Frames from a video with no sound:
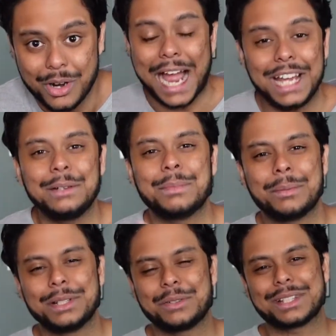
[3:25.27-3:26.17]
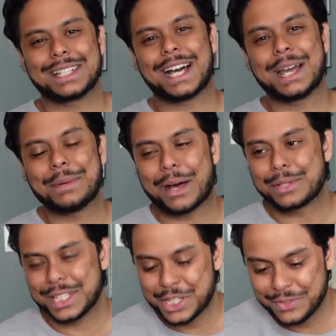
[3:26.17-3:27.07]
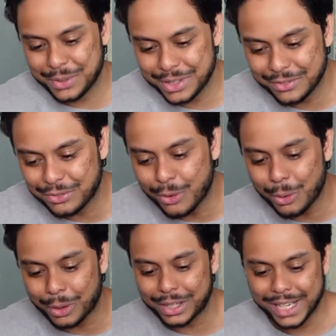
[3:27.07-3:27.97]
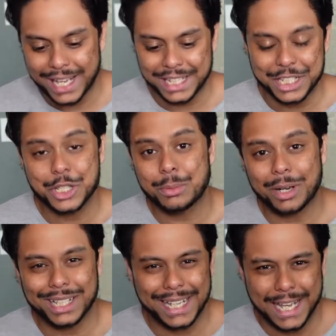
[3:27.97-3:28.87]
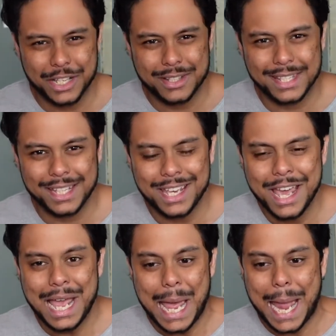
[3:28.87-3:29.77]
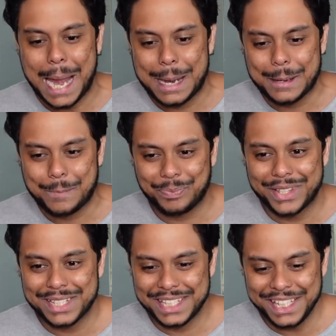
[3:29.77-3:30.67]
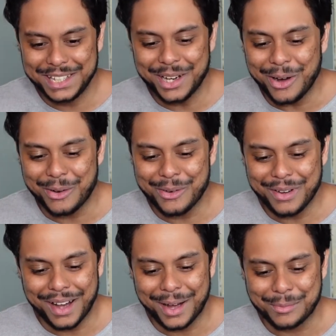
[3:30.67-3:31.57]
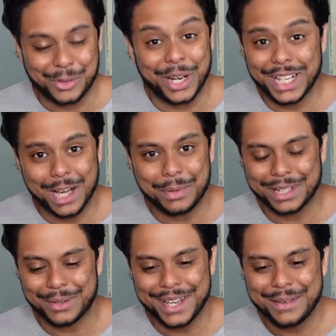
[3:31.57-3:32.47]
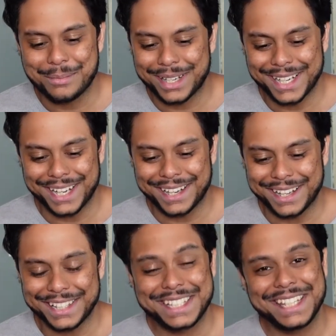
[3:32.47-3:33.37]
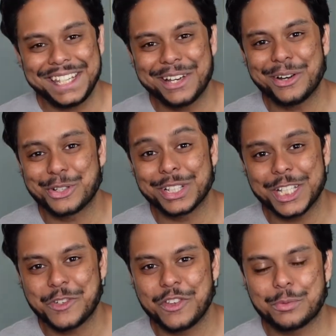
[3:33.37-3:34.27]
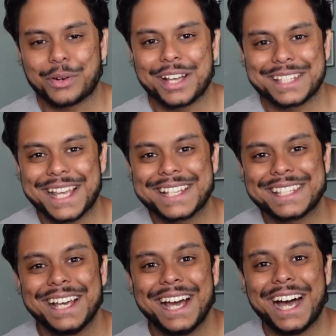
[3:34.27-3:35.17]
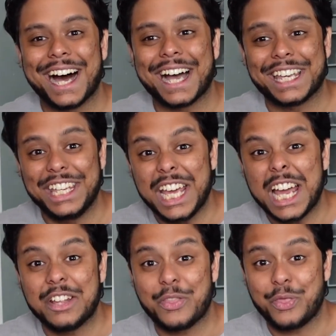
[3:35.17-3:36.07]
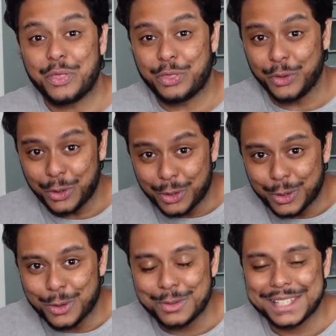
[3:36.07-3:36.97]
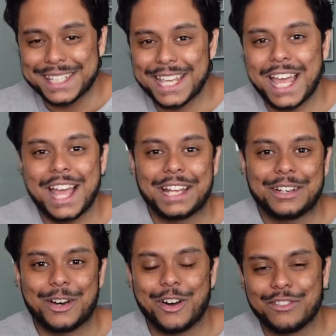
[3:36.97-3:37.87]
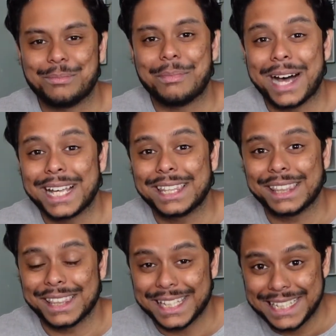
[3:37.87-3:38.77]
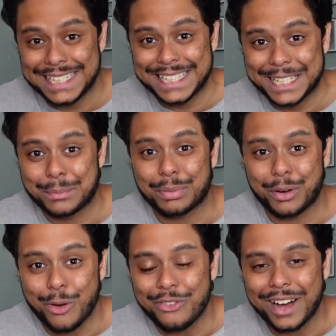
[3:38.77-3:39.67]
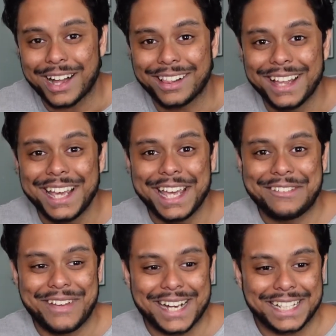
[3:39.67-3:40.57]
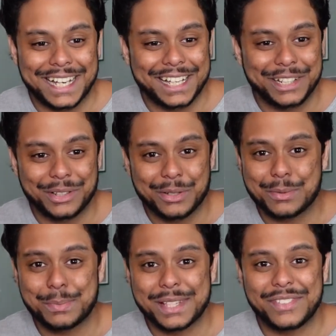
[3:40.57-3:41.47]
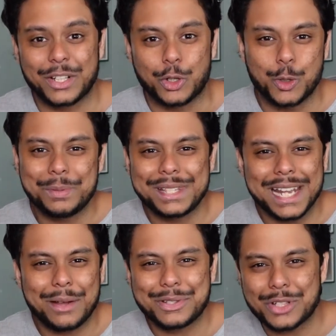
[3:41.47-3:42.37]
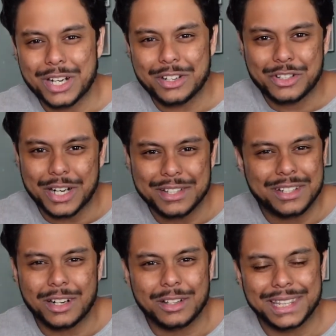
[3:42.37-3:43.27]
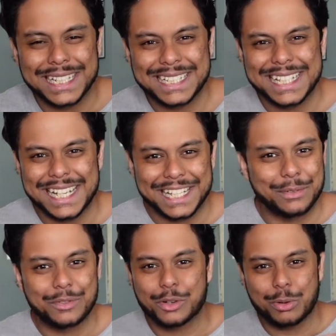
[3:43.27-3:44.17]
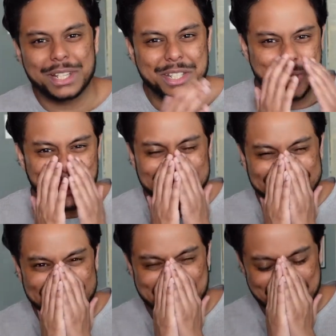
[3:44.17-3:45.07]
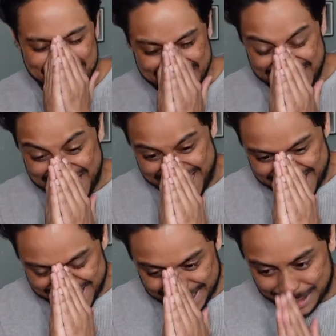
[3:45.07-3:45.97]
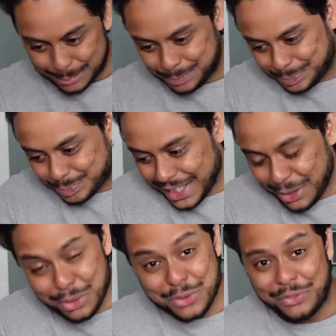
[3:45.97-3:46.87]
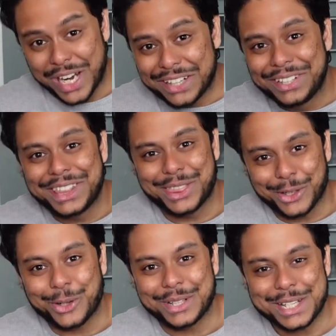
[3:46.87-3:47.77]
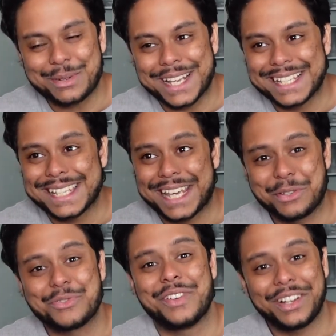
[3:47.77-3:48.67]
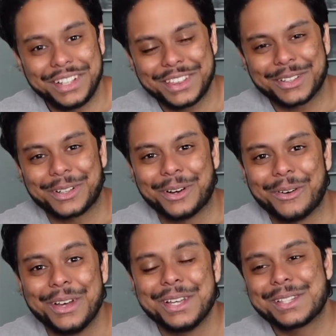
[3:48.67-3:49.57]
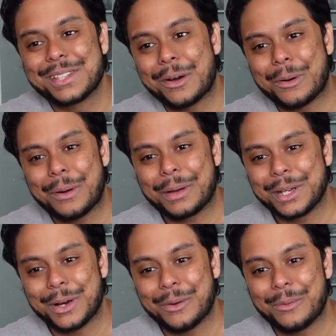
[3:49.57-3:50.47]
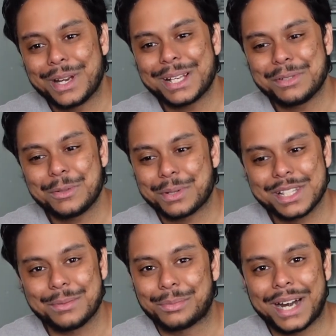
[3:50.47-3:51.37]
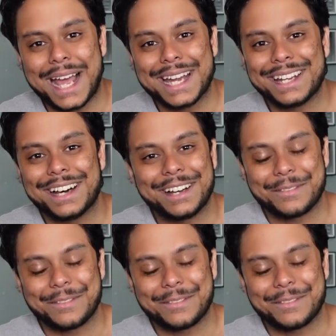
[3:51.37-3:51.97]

I remember there was a time I was interviewing for a digital marketing agency, and the CEO, great guy by the way, but the CEO during the interview process, he had a thorough scan of my LinkedIn profile. In fact, you know, there were specific groups that I was trying to start on LinkedIn, and he would request to join them, and it was very thorough. That's what I can say. It was very thorough. So, you know, when it comes to your personal brand,